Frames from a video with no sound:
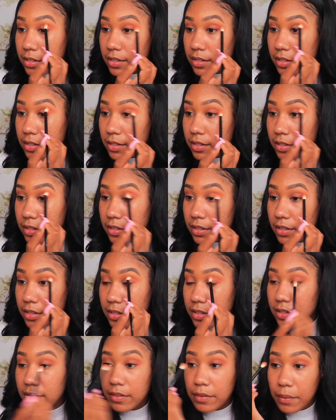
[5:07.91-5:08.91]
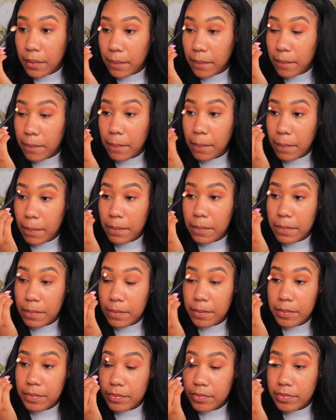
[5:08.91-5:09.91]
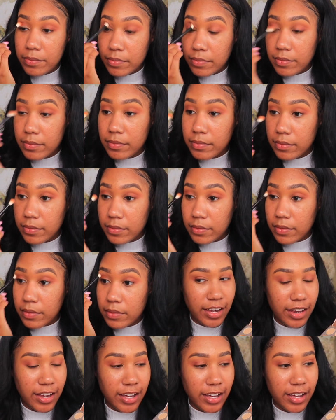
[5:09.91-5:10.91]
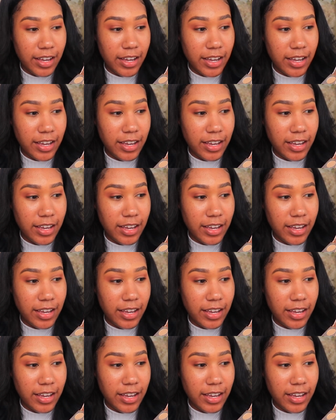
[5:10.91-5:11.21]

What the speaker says: Nobody speaks.